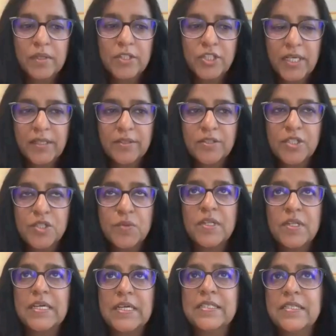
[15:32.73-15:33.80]
one of the challenges
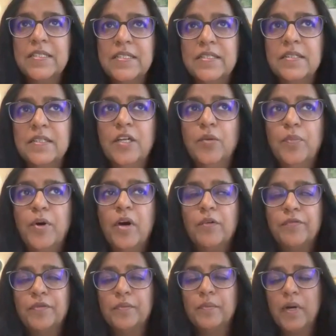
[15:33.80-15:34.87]
with that is,
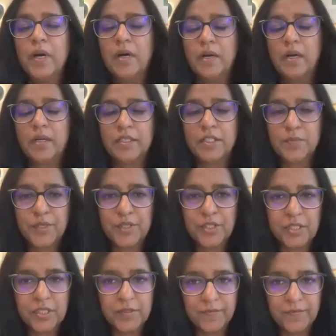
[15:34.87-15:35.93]
apart from our kind of
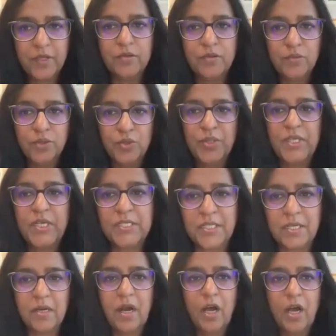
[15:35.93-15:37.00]
specialist views, which we need
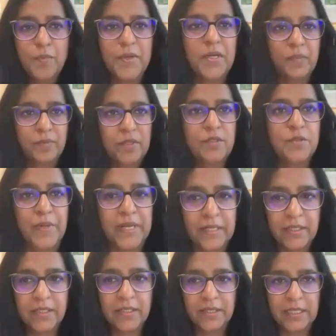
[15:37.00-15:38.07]
to open up those
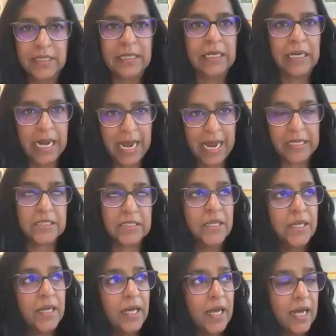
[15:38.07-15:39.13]
blinkers and connect.
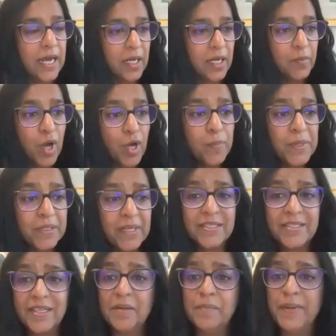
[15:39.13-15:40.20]
And I'm hoping
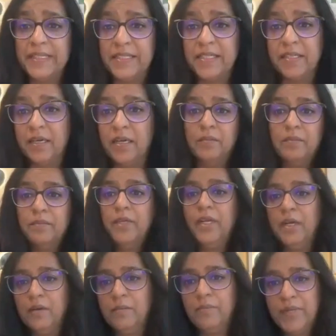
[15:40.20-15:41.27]
that's getting better.
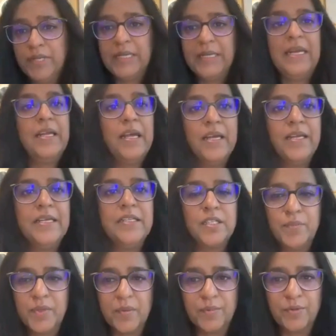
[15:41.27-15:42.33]
But it needs
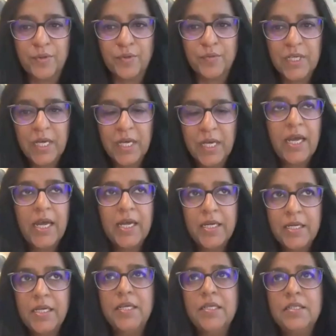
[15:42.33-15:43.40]
to be improved.
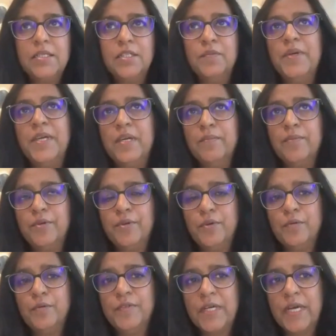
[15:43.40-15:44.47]
It needs to be
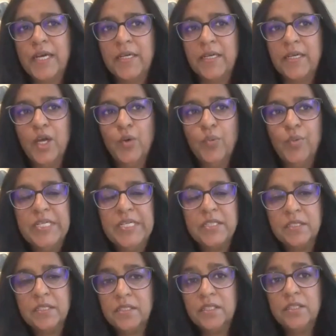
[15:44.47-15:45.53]
improved, and we need
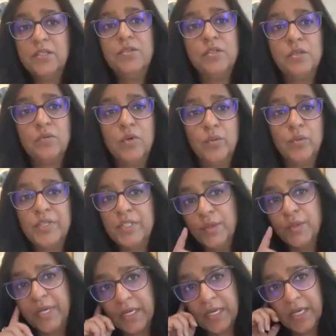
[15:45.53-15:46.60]
to continue doing what we're
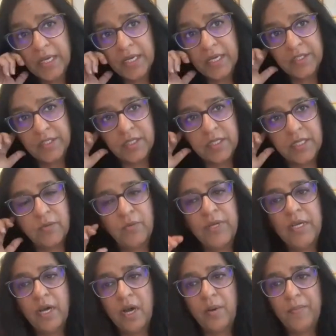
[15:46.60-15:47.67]
doing so that
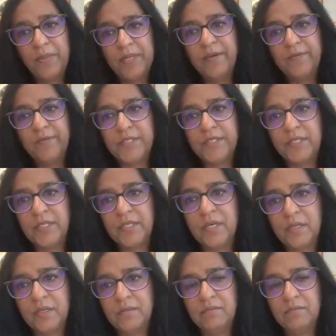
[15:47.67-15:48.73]
we uplift
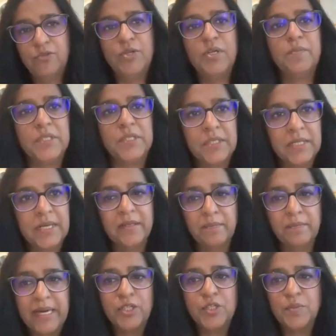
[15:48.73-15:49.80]
the treatment and
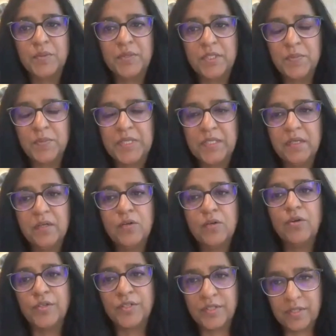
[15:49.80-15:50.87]
the management that's been done
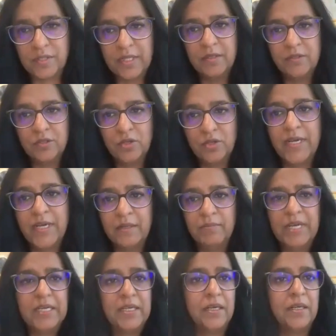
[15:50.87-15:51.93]
across and try and
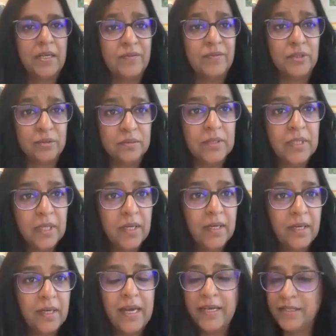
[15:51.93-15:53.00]
make it level.
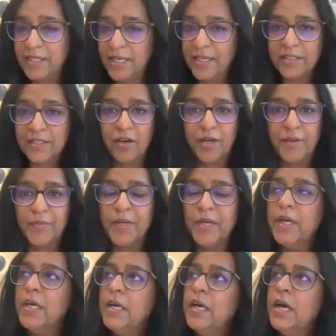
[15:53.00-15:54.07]
It takes time.
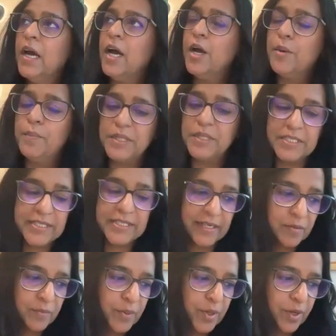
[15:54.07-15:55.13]
But the
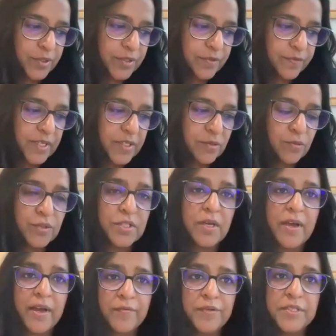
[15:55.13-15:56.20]
second part of it is
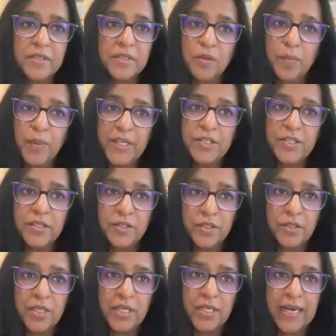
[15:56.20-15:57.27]
also every single patient is
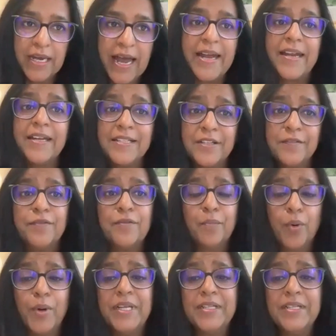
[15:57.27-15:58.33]
unique at
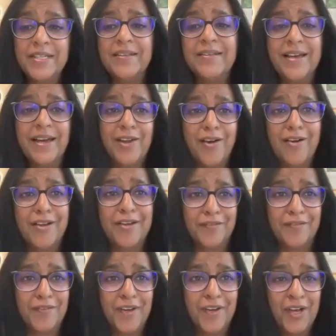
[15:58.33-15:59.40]
different points in their
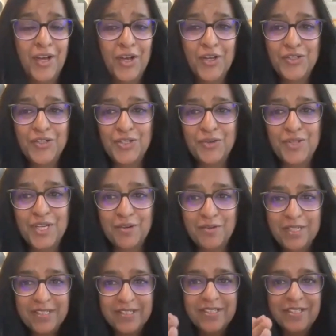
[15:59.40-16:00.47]
life. So there
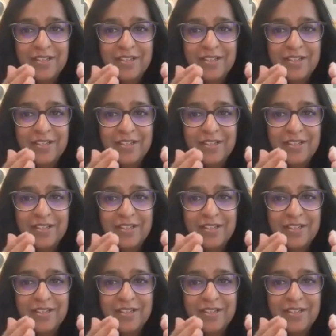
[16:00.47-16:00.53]
is